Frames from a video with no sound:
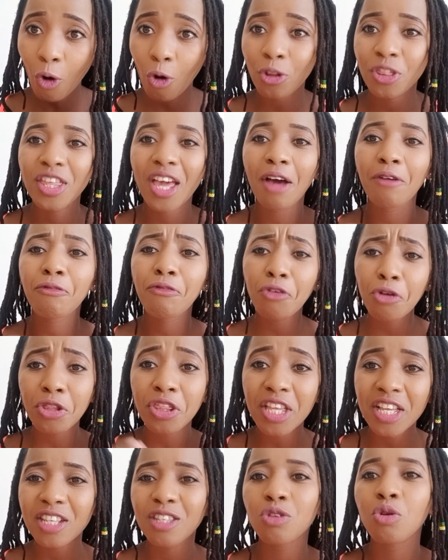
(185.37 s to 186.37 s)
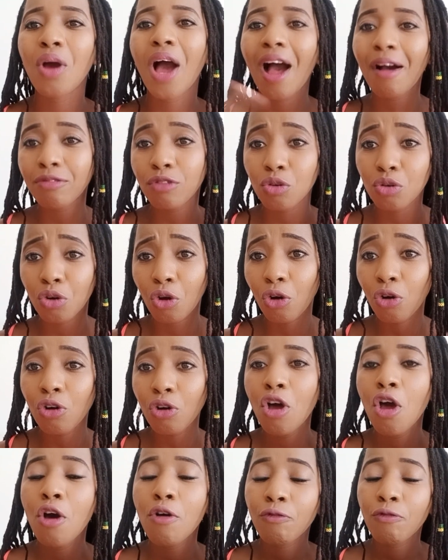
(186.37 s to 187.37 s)
or there are few things you have to know
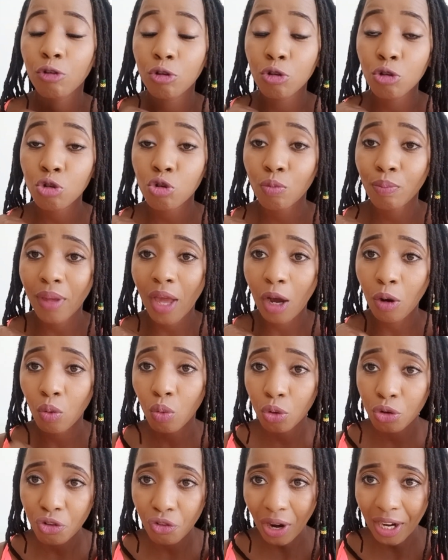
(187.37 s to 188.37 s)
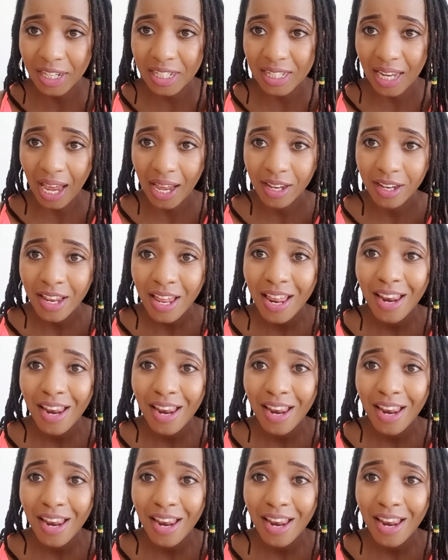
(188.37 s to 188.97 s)
for you to be a good writer.